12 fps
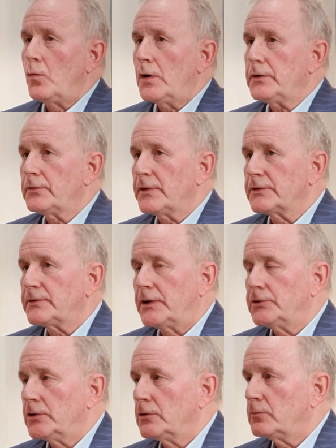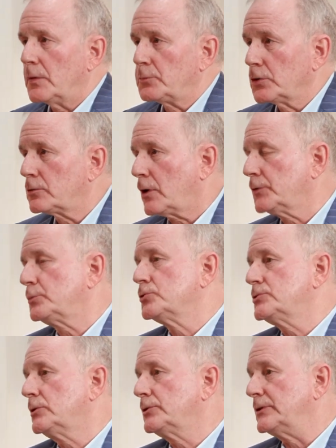one of the things I do, Blue Cross Blue
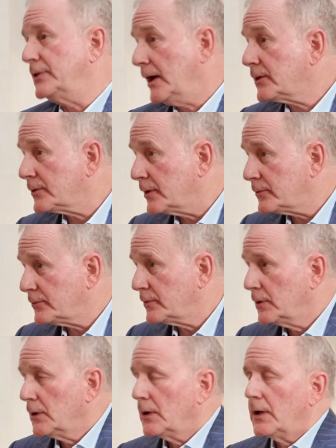Shield in Texas